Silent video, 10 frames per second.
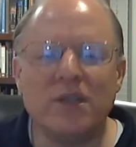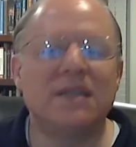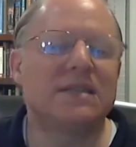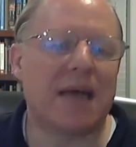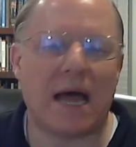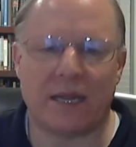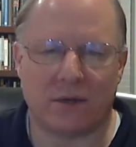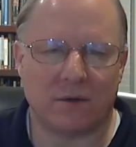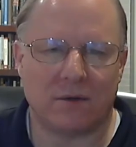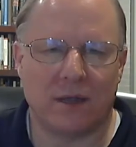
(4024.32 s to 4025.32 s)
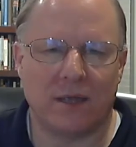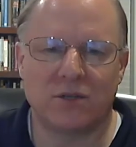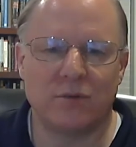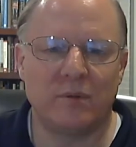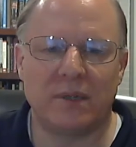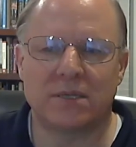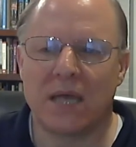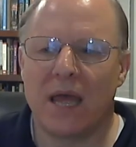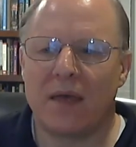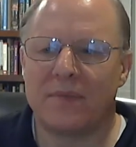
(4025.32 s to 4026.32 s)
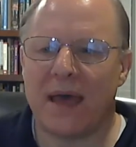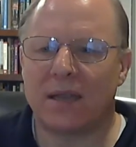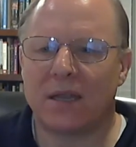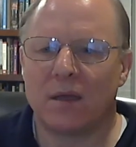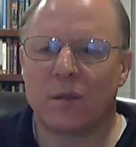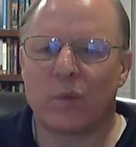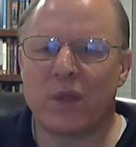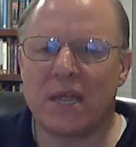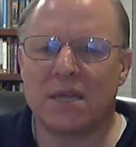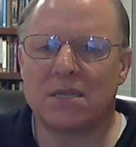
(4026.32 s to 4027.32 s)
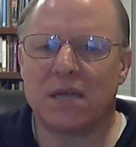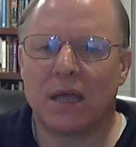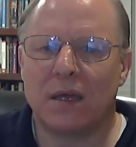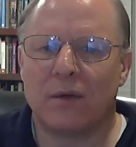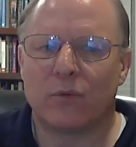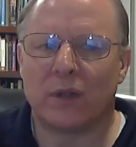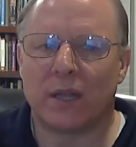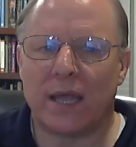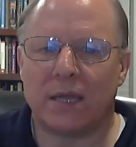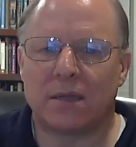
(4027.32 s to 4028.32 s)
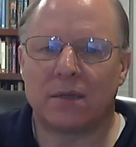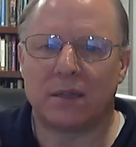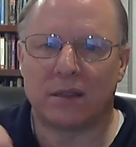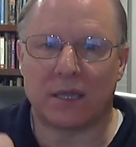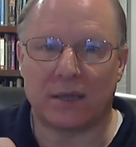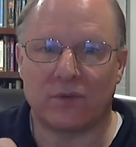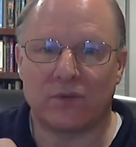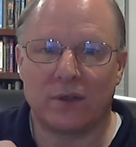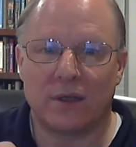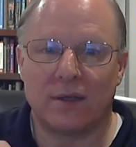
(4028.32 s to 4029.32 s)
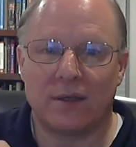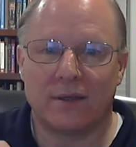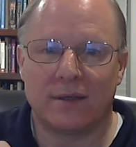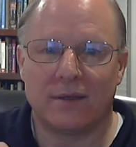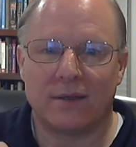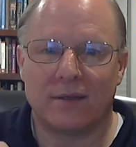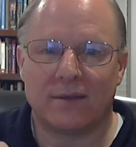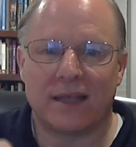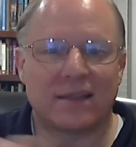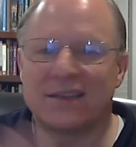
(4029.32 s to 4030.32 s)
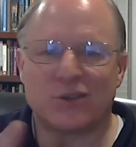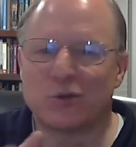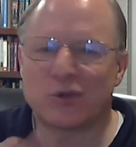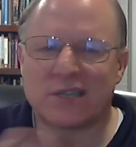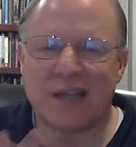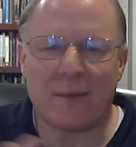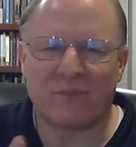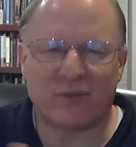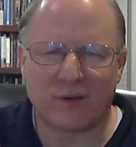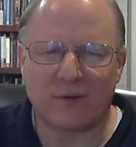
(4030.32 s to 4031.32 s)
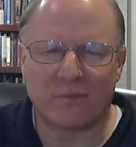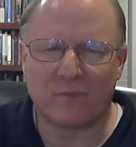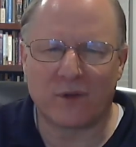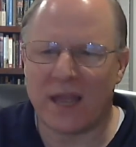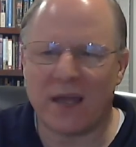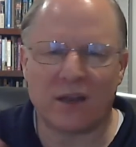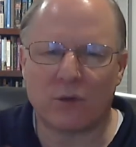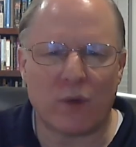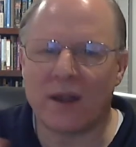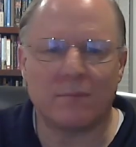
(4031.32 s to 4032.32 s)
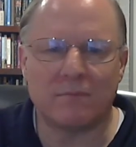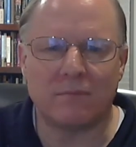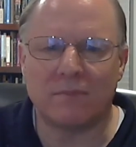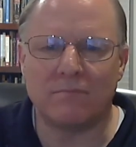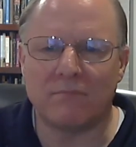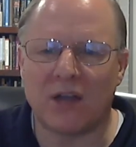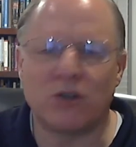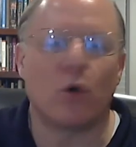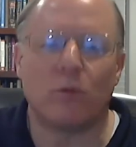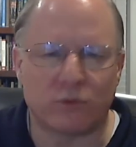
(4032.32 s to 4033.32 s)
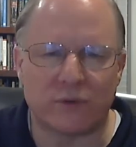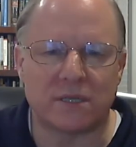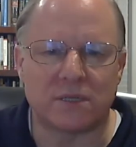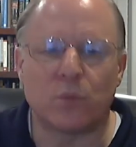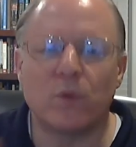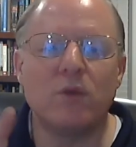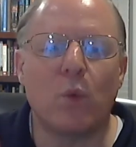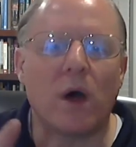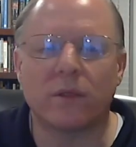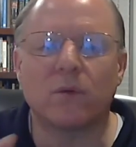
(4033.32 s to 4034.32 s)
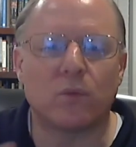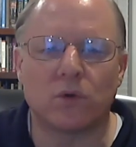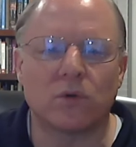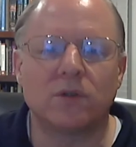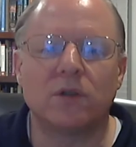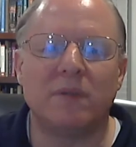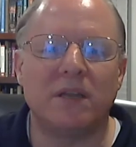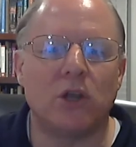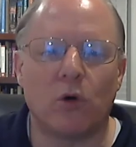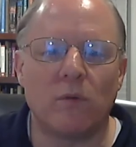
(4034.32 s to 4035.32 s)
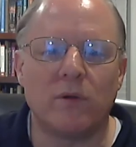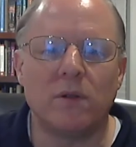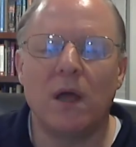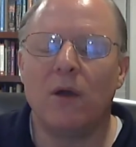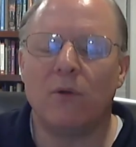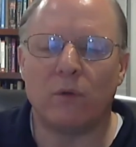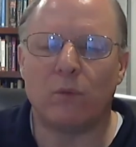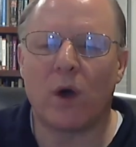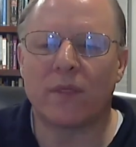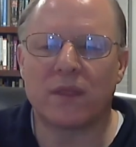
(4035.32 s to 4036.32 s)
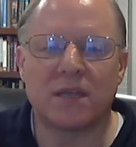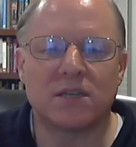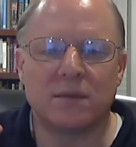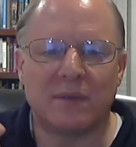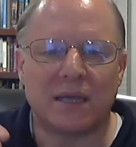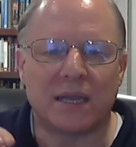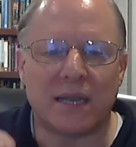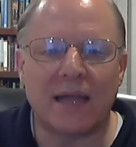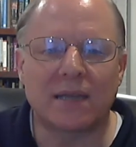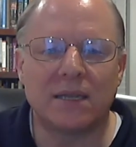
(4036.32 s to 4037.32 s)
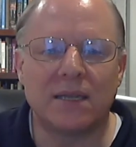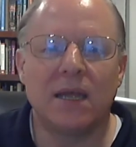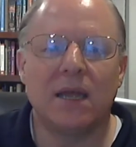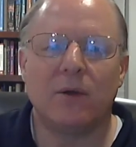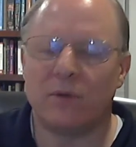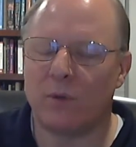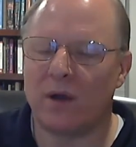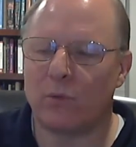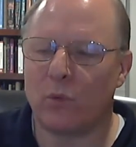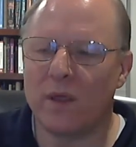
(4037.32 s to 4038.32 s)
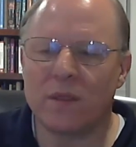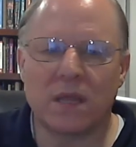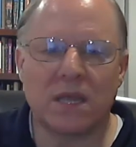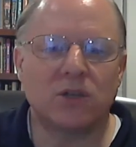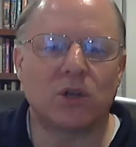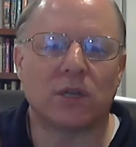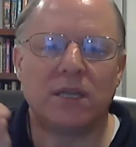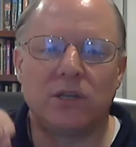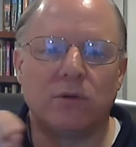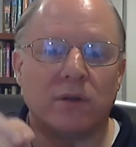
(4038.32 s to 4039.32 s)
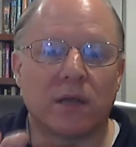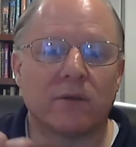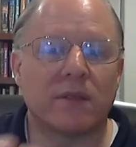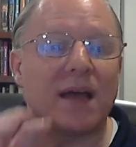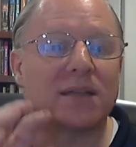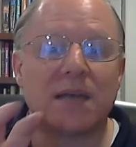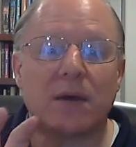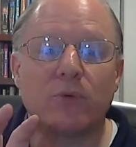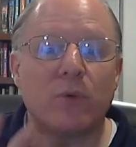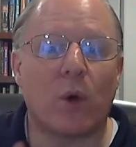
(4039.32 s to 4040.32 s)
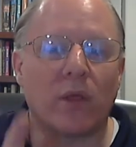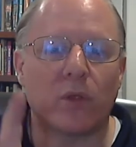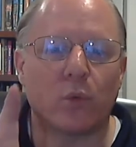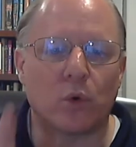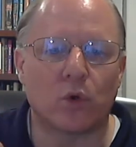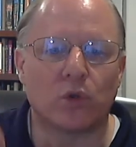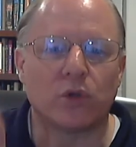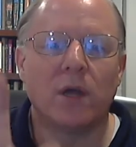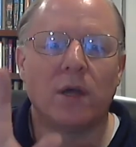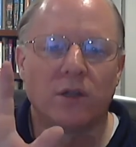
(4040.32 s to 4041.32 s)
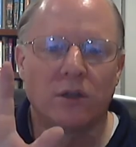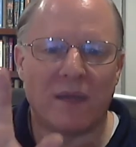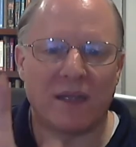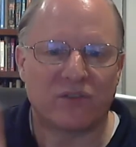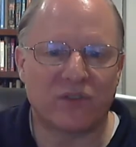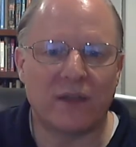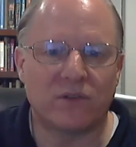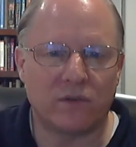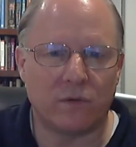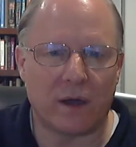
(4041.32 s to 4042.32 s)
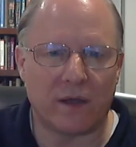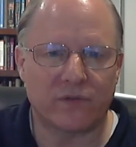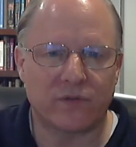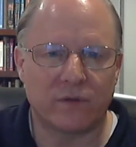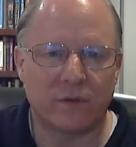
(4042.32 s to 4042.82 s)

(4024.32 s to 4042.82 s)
desire as human beings, that things relate to things, that things don't just happen for chaotic, random, unknowable reasons. We want the world to be knowable. We want things to be connected. We want one thing to lead to another. That's how we want the world to make sense to us.